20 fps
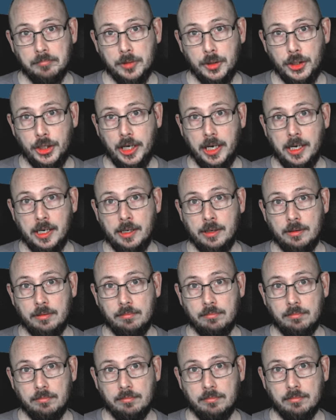share,
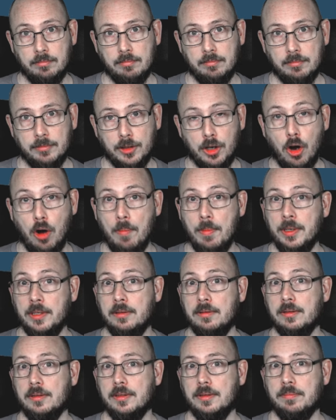
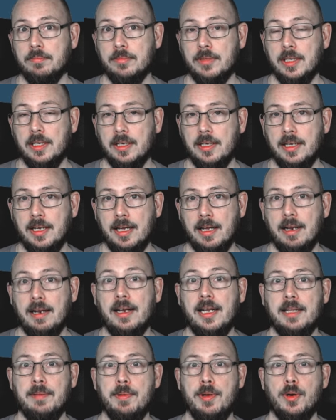comment.
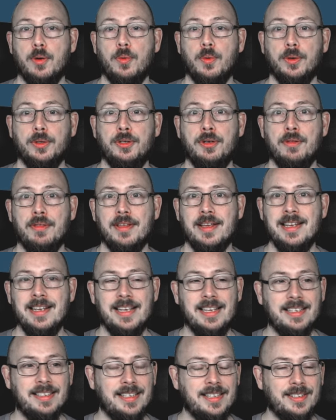Let me know what you
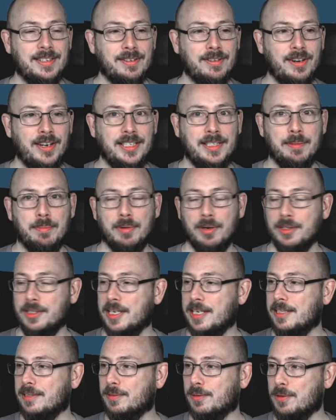think. Is this a crazy
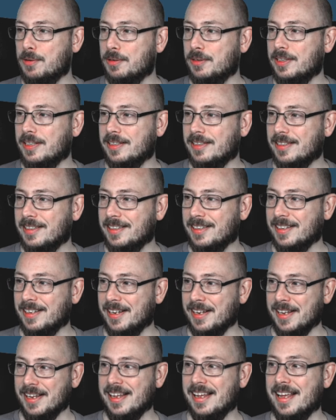project or
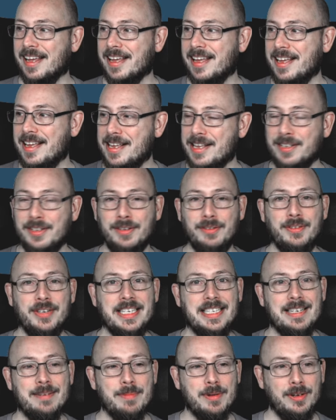is it
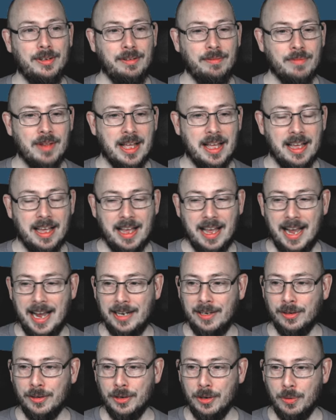reasonable? I
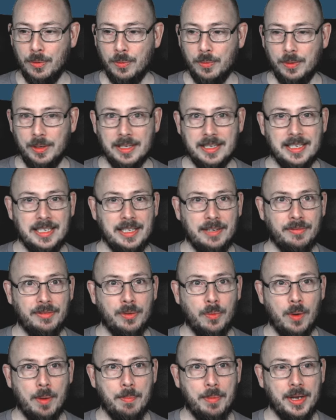don't know. We'll see if the
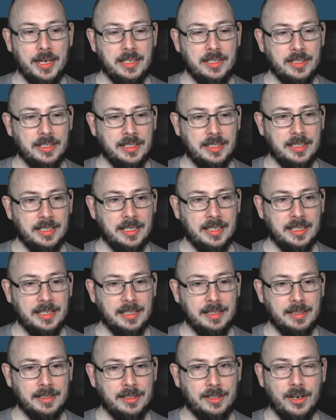webpage is
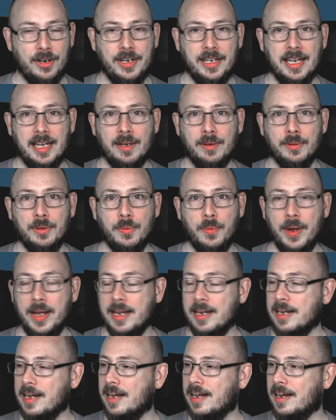turning out the
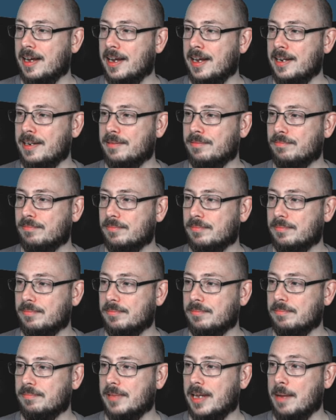way
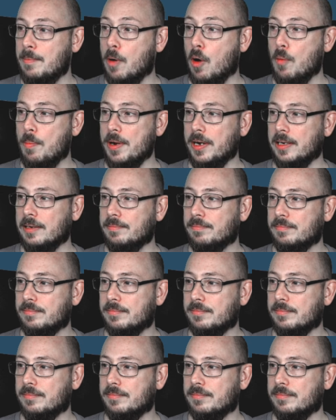I'm hoping.